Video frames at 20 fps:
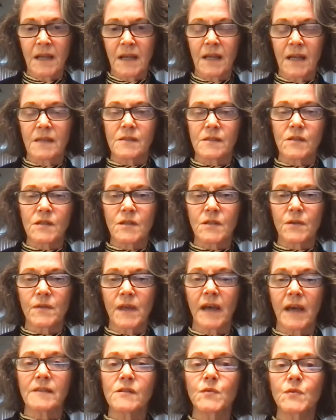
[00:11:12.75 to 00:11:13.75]
And so
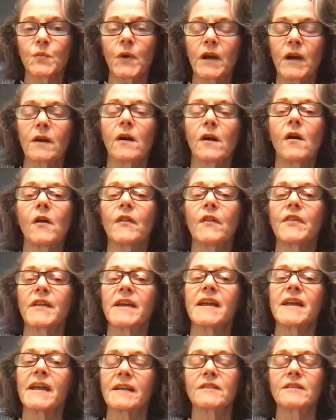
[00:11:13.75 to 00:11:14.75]
that's where all
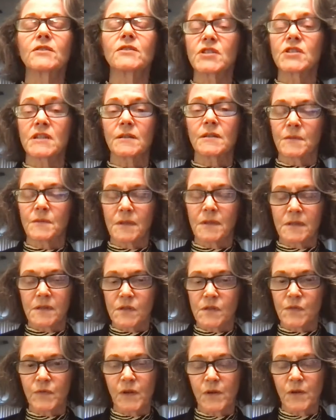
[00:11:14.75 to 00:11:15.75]
the energy
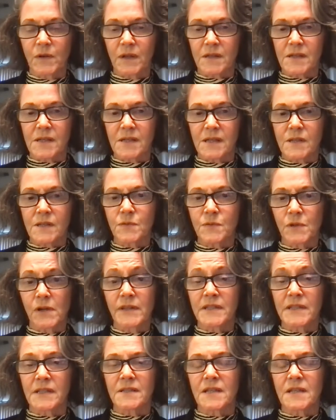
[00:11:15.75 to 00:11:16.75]
was focused. That's where all
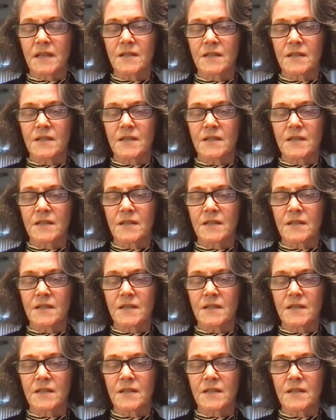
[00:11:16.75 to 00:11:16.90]
the